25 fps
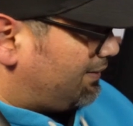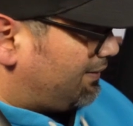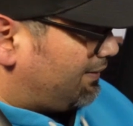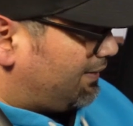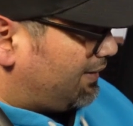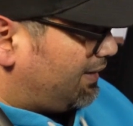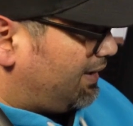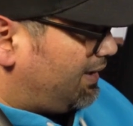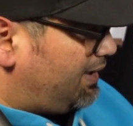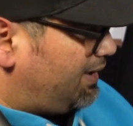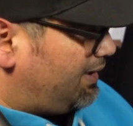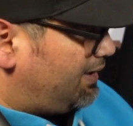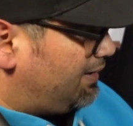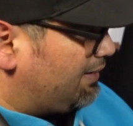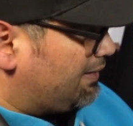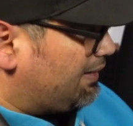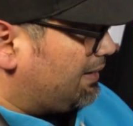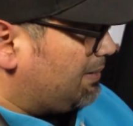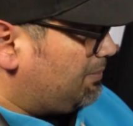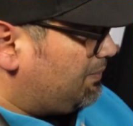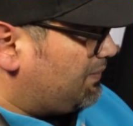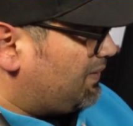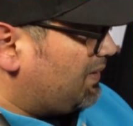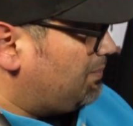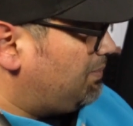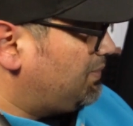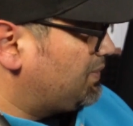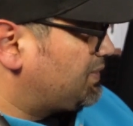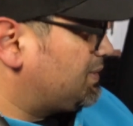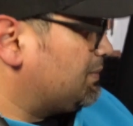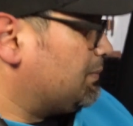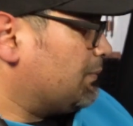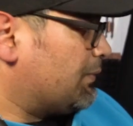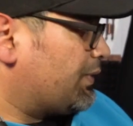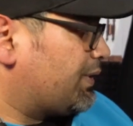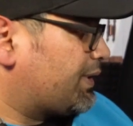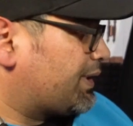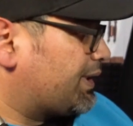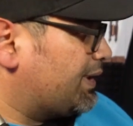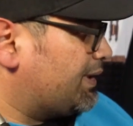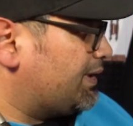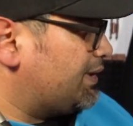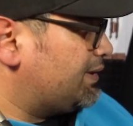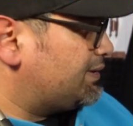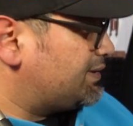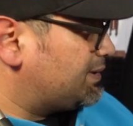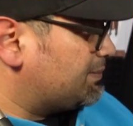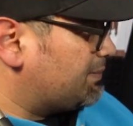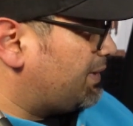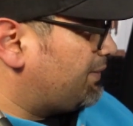They put some work and
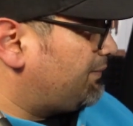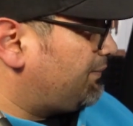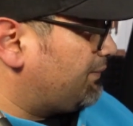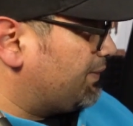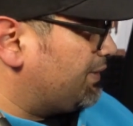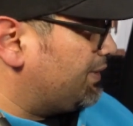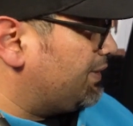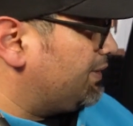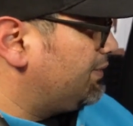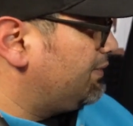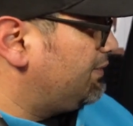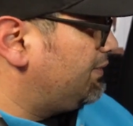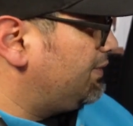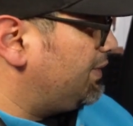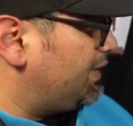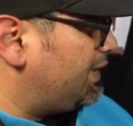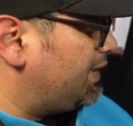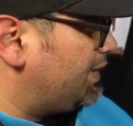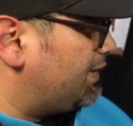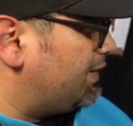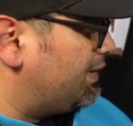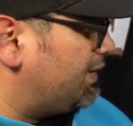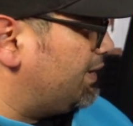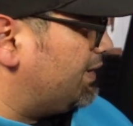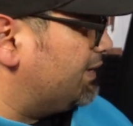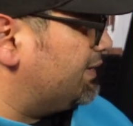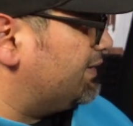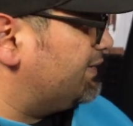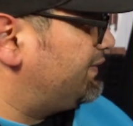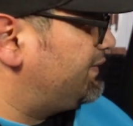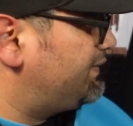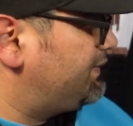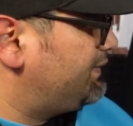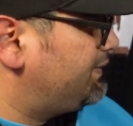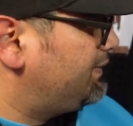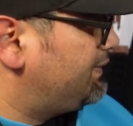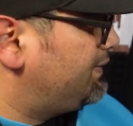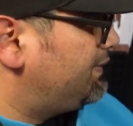some effort into this.